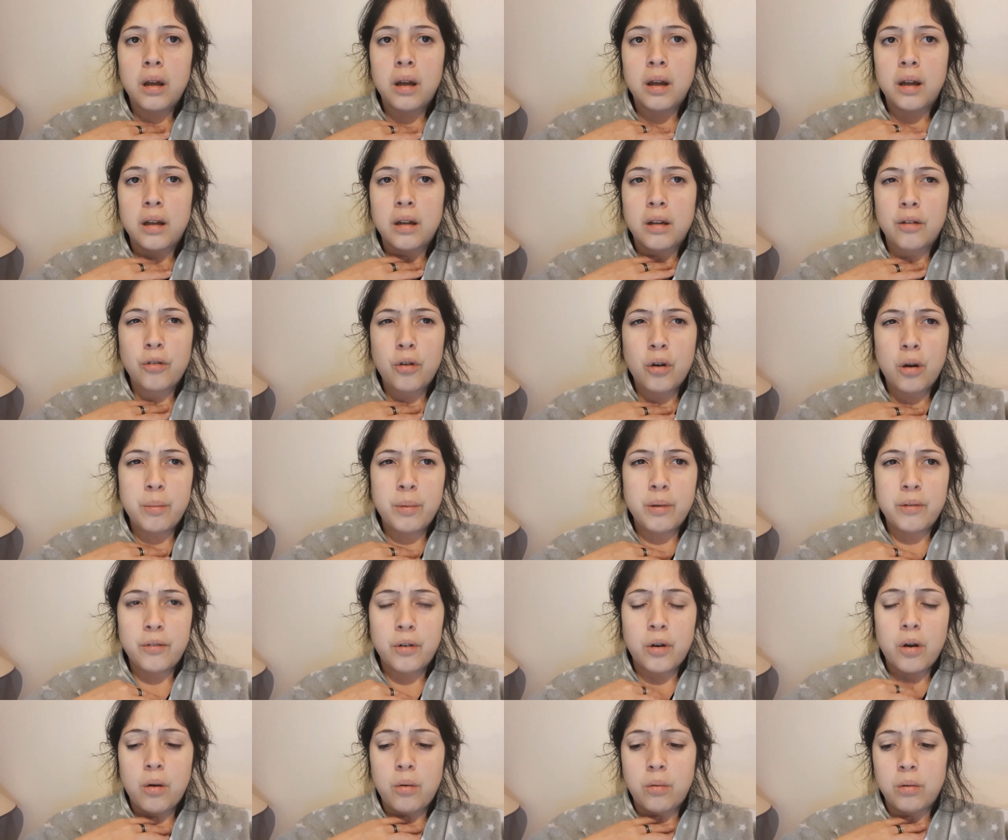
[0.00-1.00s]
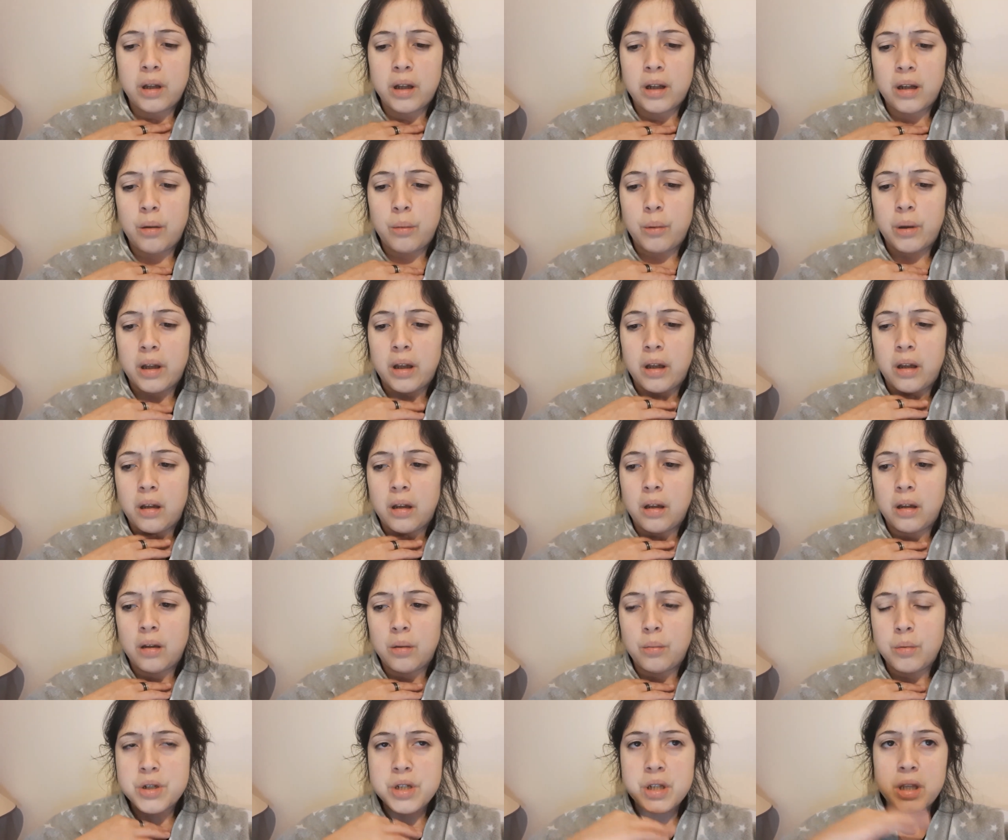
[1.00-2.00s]
And I've got a bit of a cold anyway,
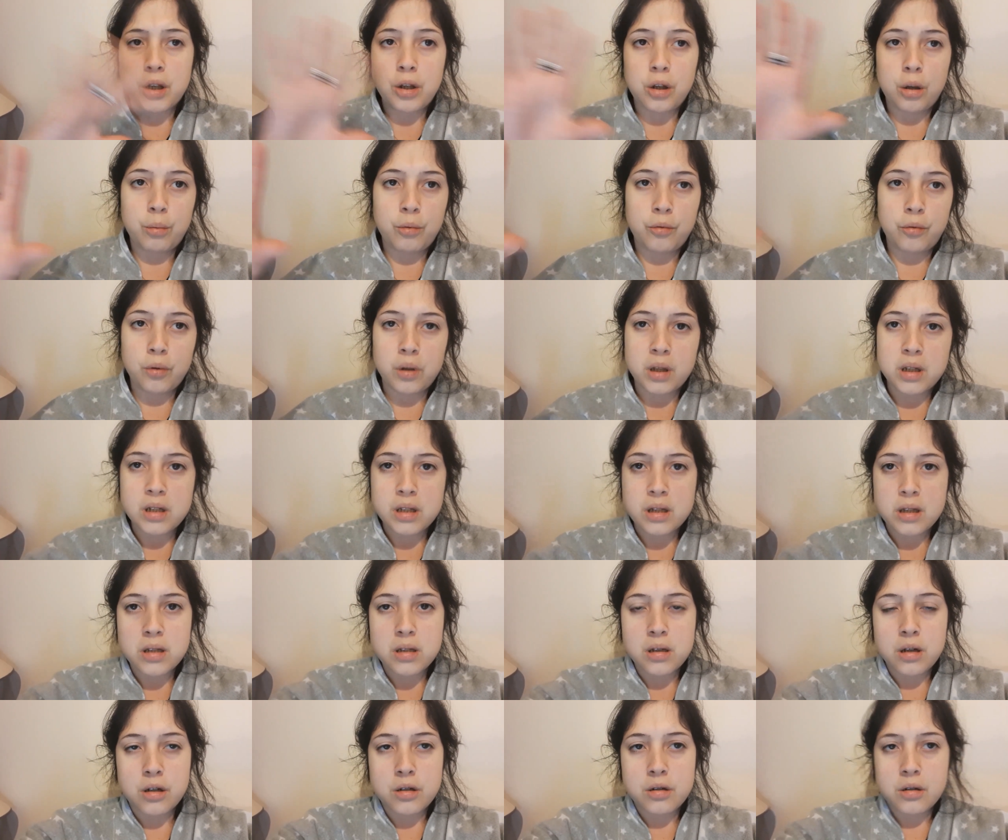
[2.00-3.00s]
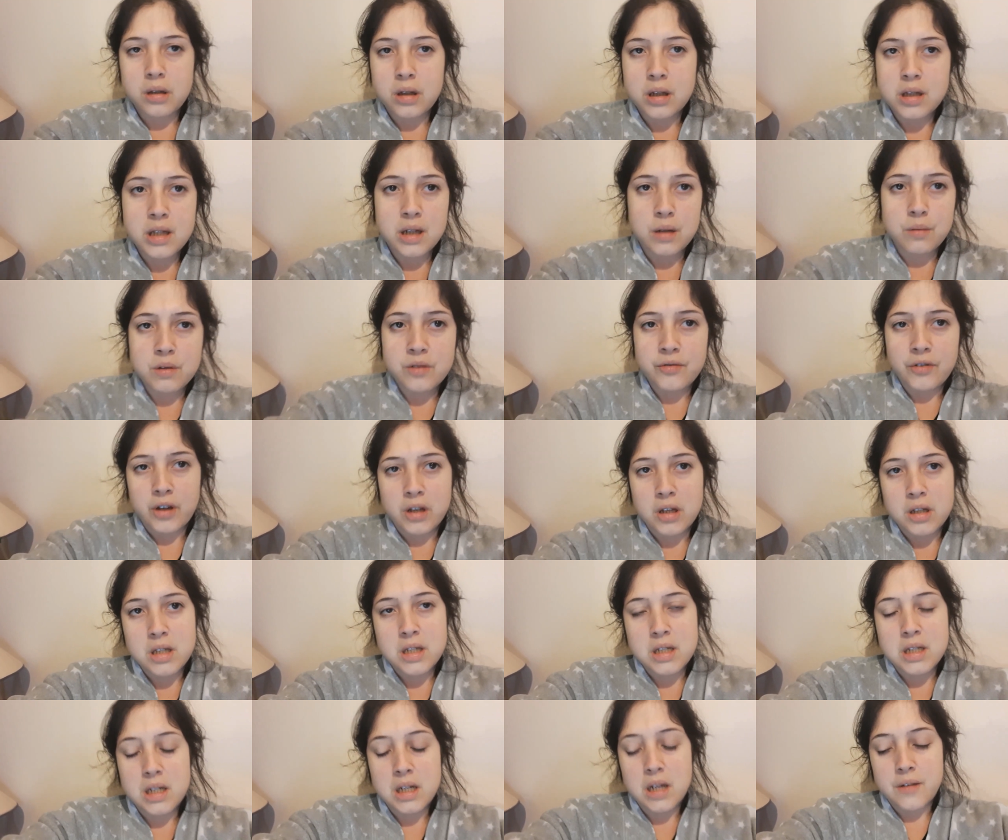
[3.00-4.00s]
which they knew before they did the surgery, and they said it was fine
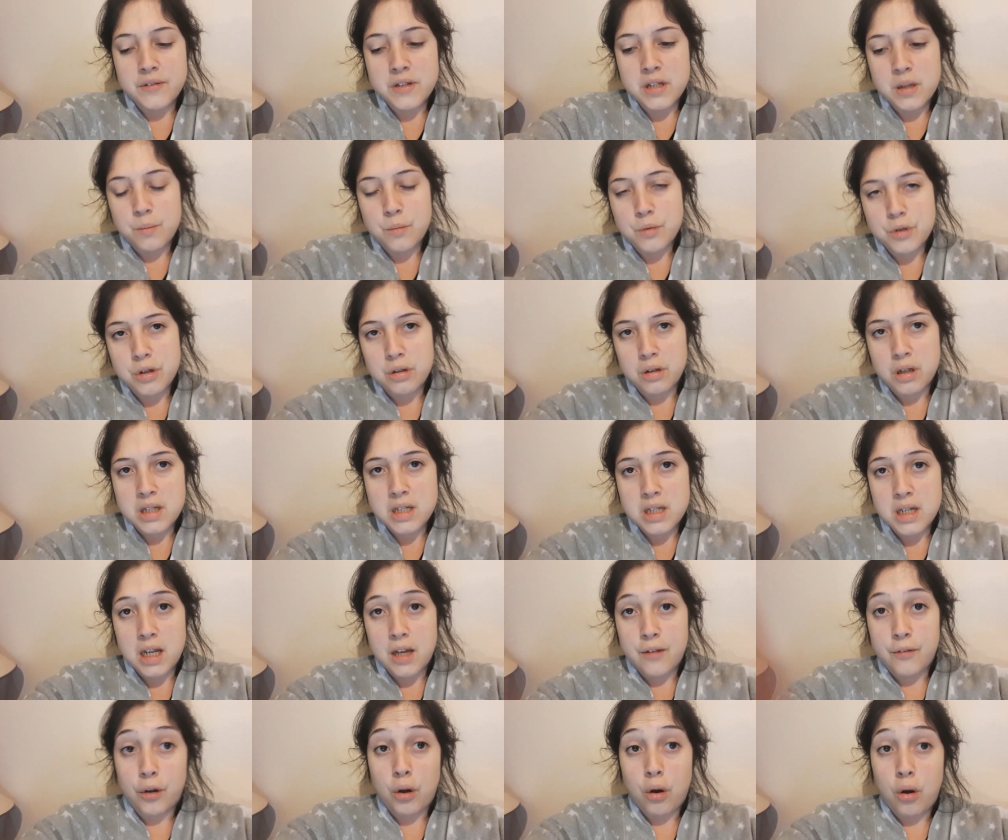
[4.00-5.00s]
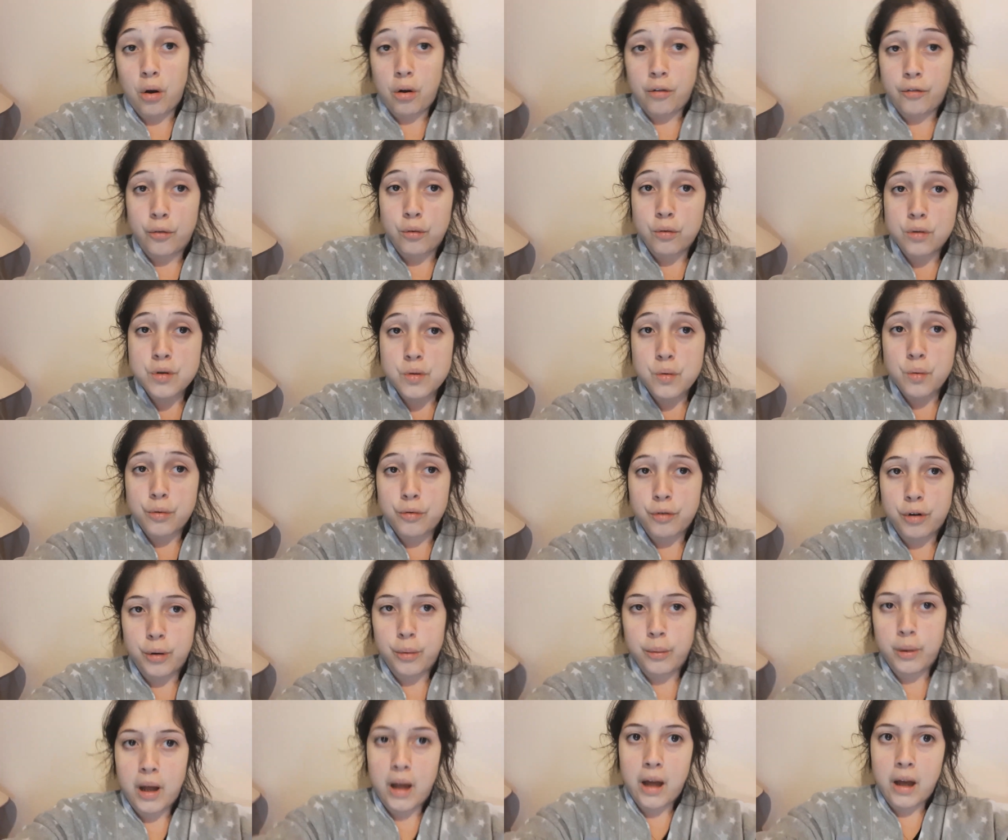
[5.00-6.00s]
because I didn't have a temperature and I didn't have a cough or a sore
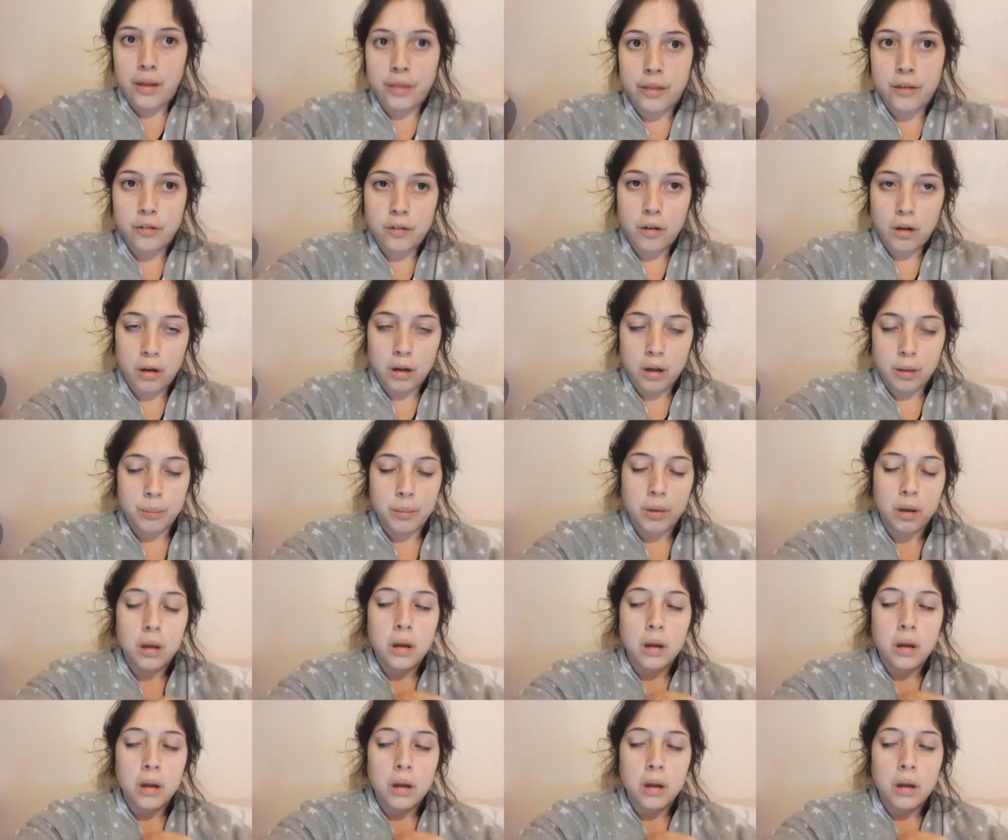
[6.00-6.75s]
throat at the time.